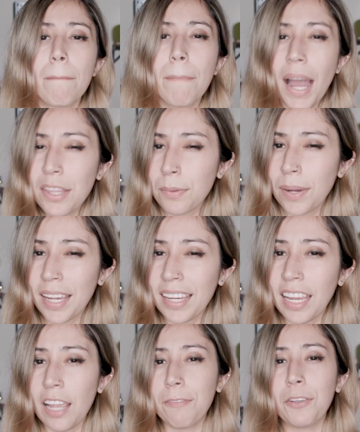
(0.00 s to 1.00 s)
By the
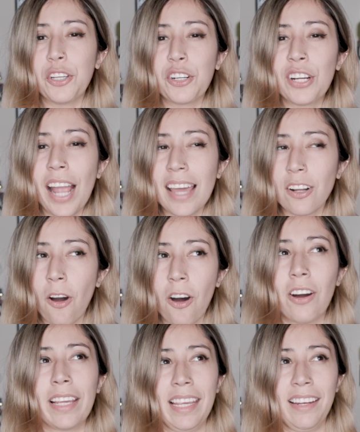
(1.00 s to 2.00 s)
way, if you're at
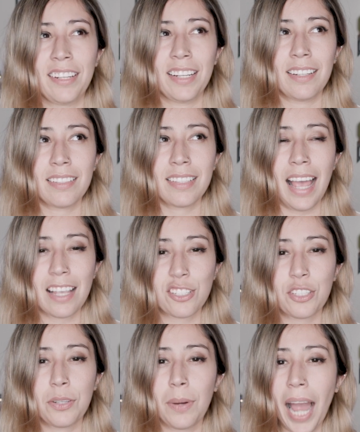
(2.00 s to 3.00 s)
all curious
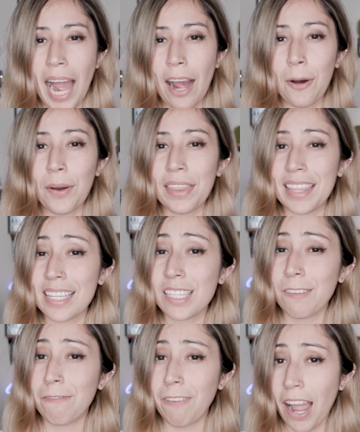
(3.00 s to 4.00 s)
as to how
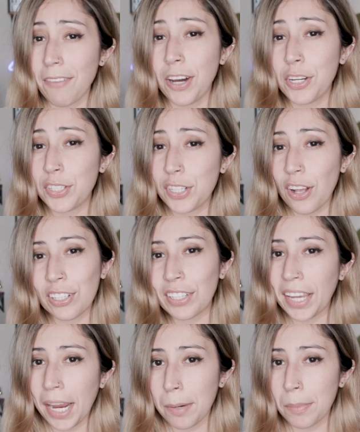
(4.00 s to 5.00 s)
this
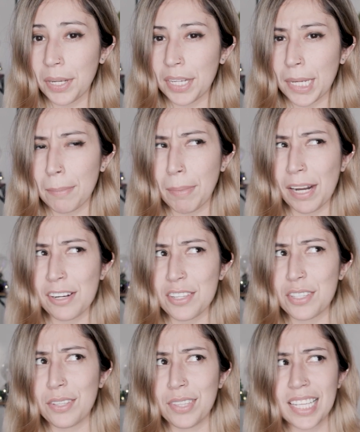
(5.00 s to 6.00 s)
$500 camera
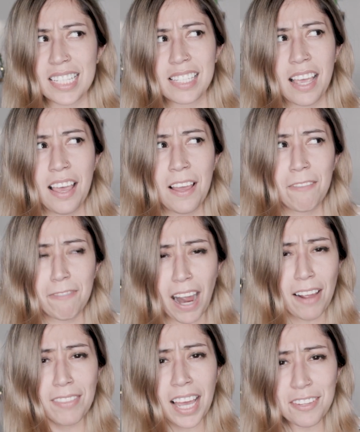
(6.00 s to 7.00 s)
compares to this
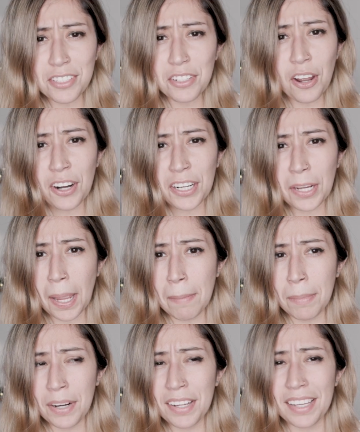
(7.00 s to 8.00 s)
$5,000
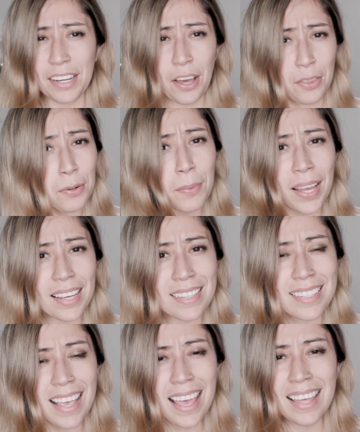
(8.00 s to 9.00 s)
camera in other
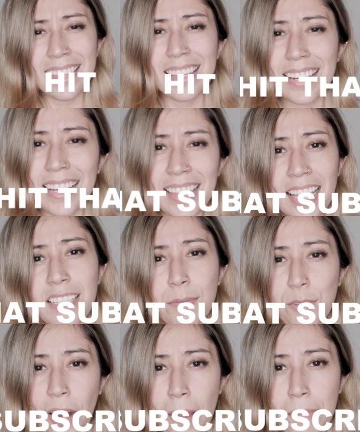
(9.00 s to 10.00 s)
ways, then hit that
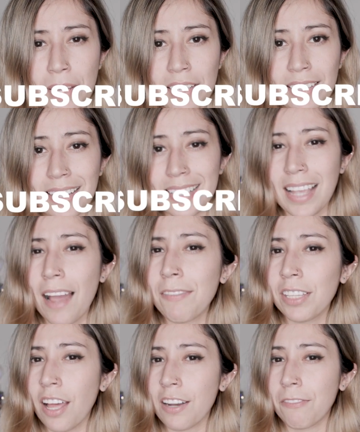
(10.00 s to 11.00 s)
subscribe button because I have
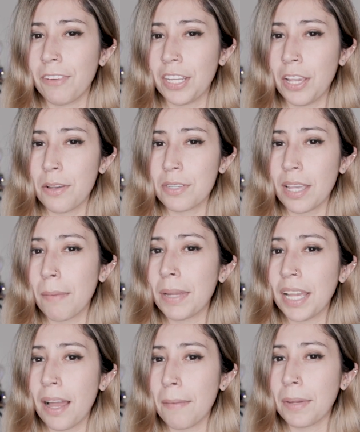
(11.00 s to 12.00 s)
a lot of videos
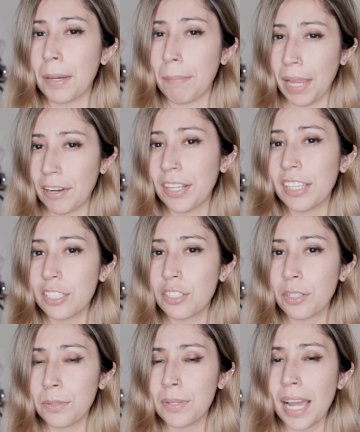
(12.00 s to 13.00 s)
coming up comparing the
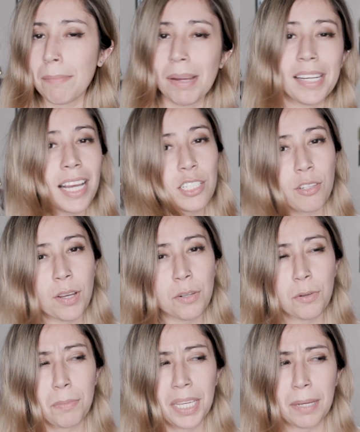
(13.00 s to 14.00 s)
two and my next
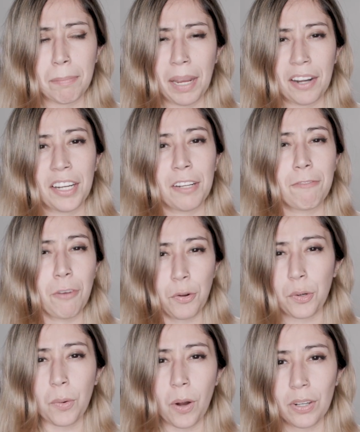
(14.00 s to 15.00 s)
one will be comparing
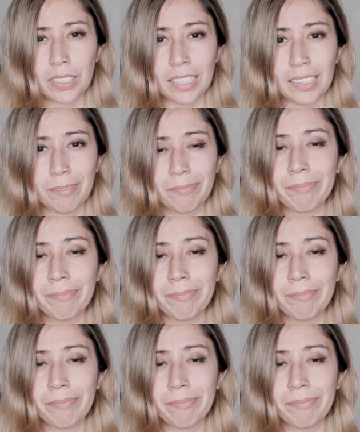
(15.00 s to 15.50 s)
photo quality.